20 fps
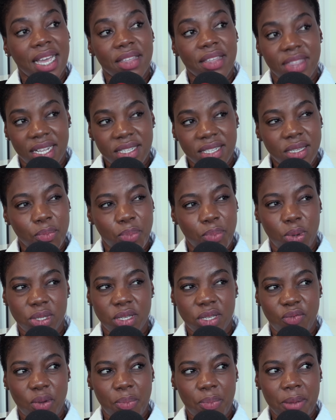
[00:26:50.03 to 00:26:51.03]
And that's
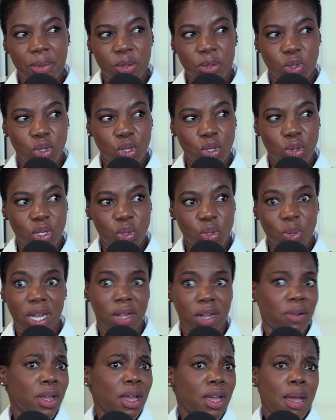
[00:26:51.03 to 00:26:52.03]
important for people to know as
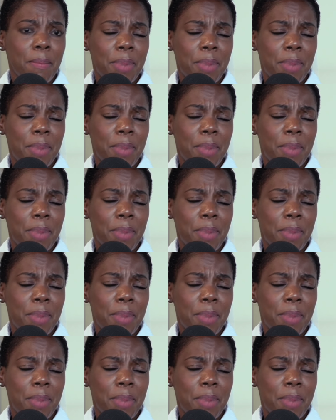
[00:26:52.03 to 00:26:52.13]
well.